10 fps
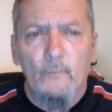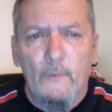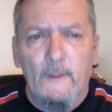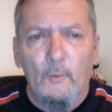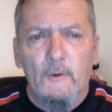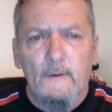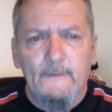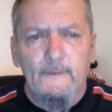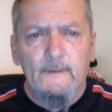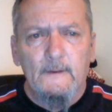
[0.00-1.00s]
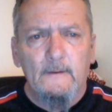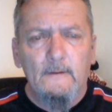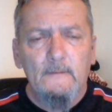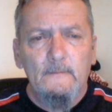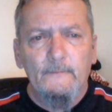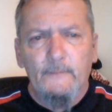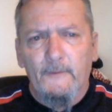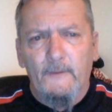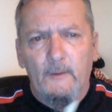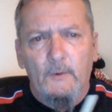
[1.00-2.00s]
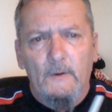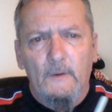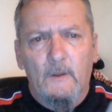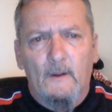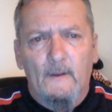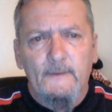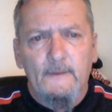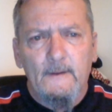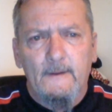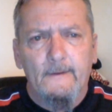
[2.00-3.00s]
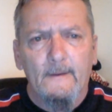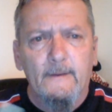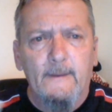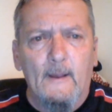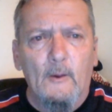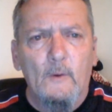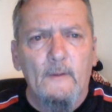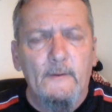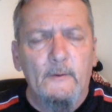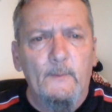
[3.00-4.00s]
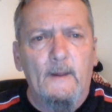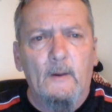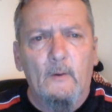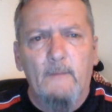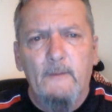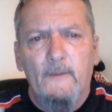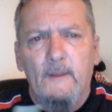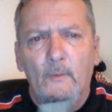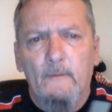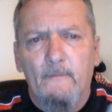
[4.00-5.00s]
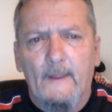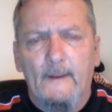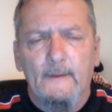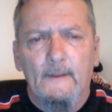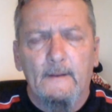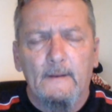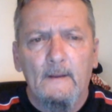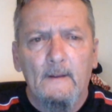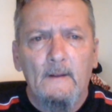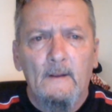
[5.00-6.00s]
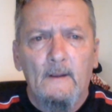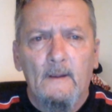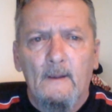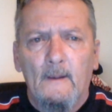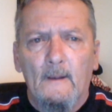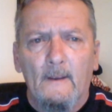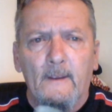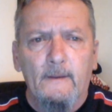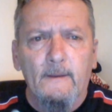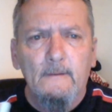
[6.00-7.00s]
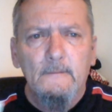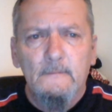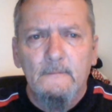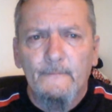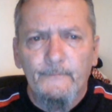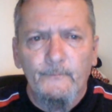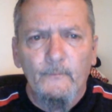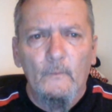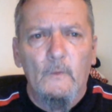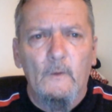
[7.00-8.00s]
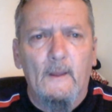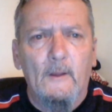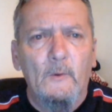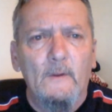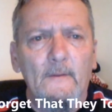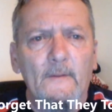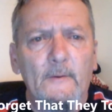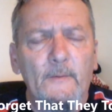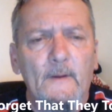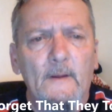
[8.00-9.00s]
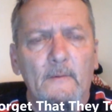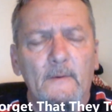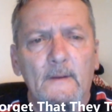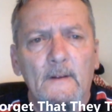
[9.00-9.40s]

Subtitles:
they were a sinner, but they were lost, and now they're found. Maybe they were backslidden, and now they're found.